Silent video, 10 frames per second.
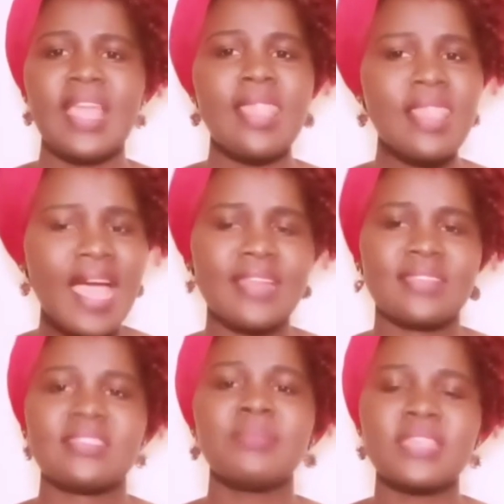Learn
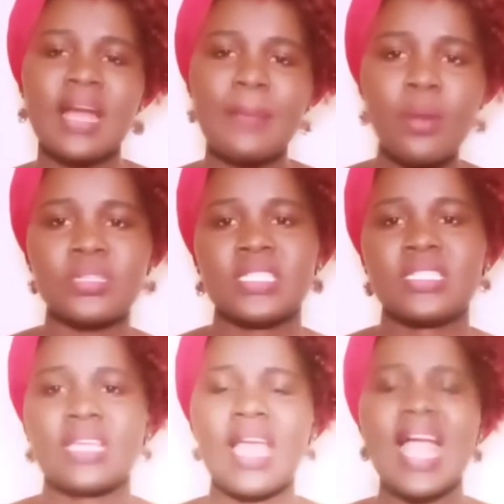something about it.
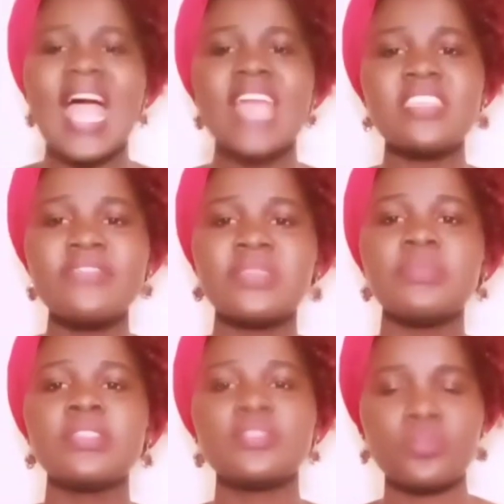And if it
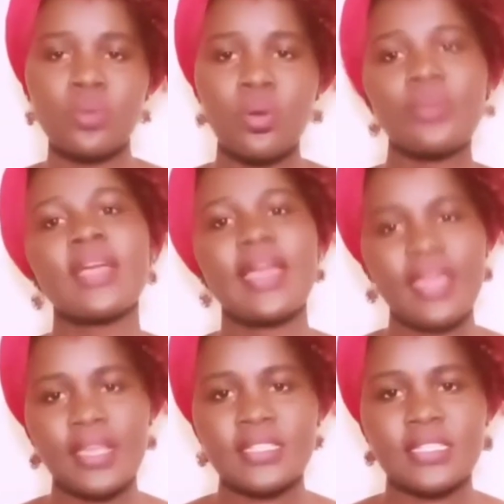means you going
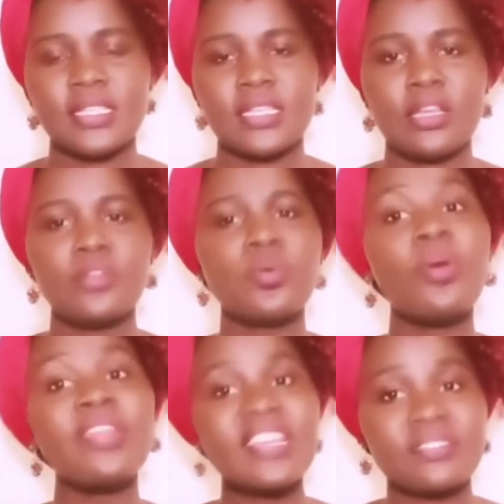ahead to
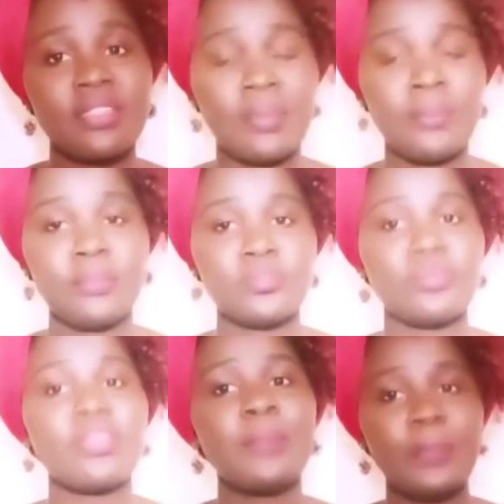connect them to
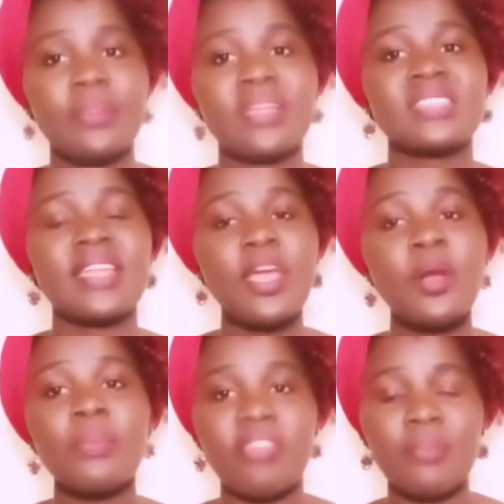the people that can
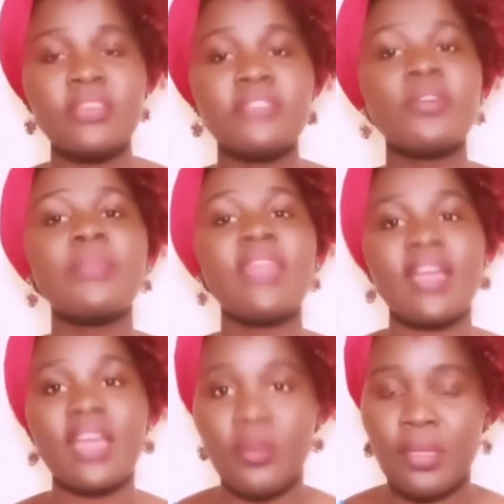help them develop their
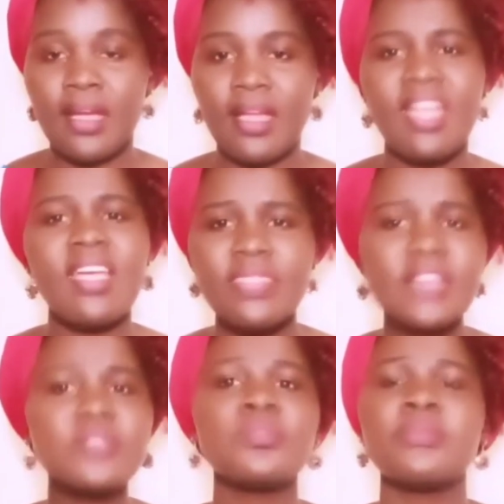career,
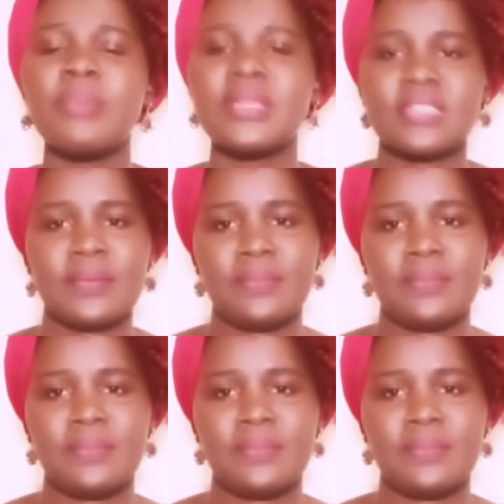that will be better.